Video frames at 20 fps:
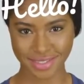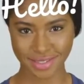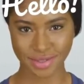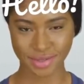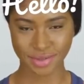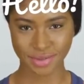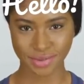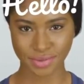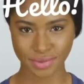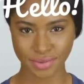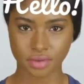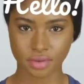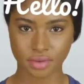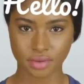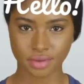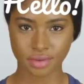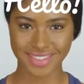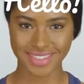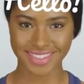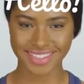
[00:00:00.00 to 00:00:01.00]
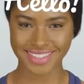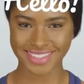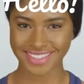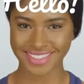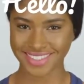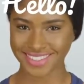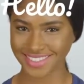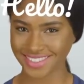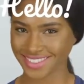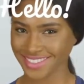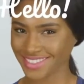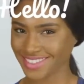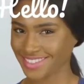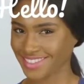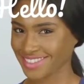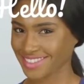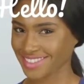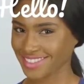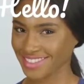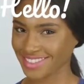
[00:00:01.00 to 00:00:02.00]
Now, I'm
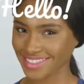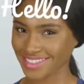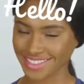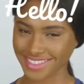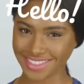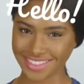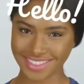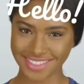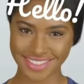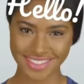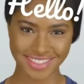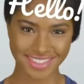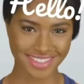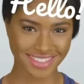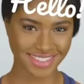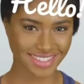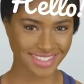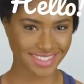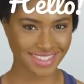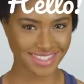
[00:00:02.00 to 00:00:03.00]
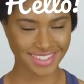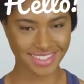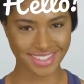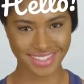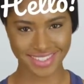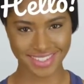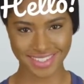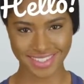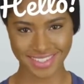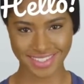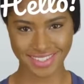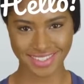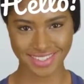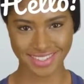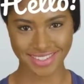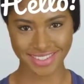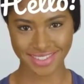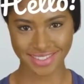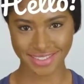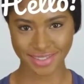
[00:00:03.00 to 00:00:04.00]
going to add a few parameters.
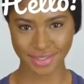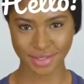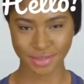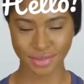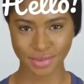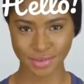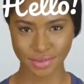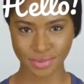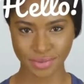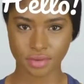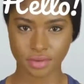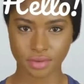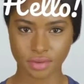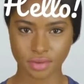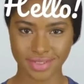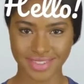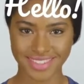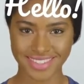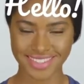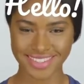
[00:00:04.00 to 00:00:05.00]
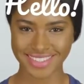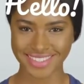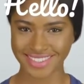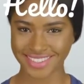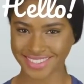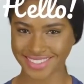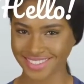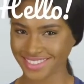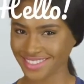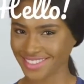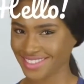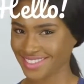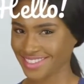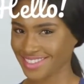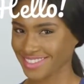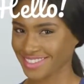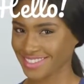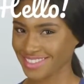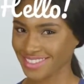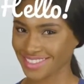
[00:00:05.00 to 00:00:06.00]
So float offset.
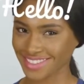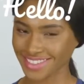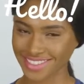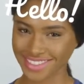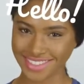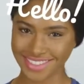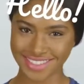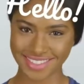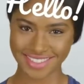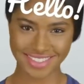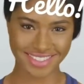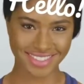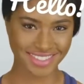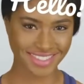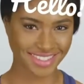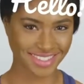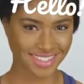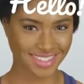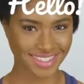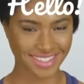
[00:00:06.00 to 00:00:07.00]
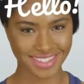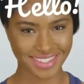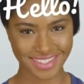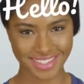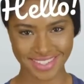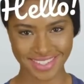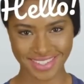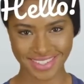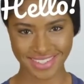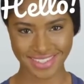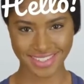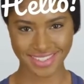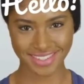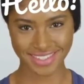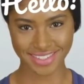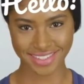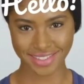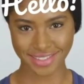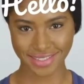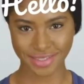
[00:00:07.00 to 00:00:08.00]
So this will be the spacing
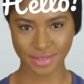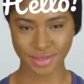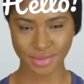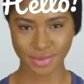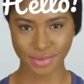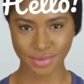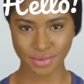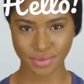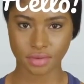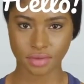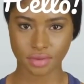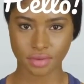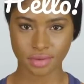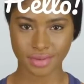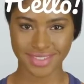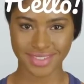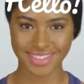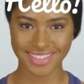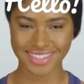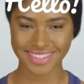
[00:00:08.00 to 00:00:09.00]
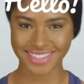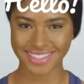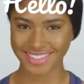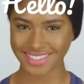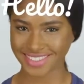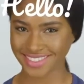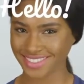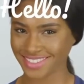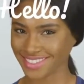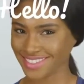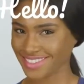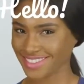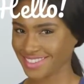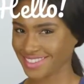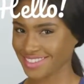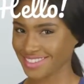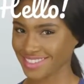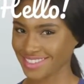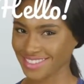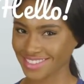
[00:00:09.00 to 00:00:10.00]
between each layer. I'm just going to give a
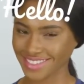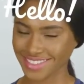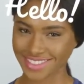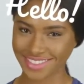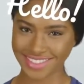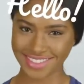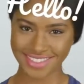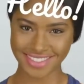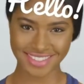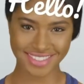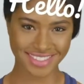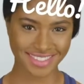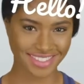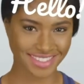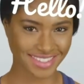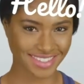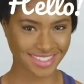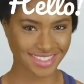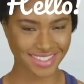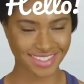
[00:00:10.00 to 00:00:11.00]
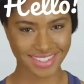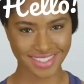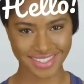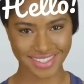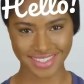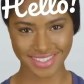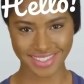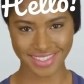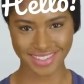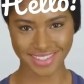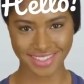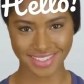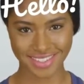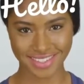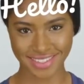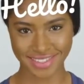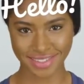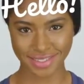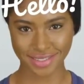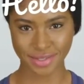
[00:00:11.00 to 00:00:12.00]
default value of 0.02. That seems
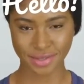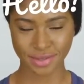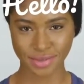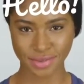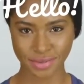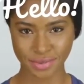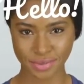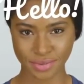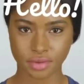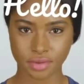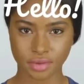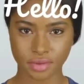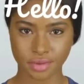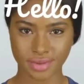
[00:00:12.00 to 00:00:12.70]
to work pretty well.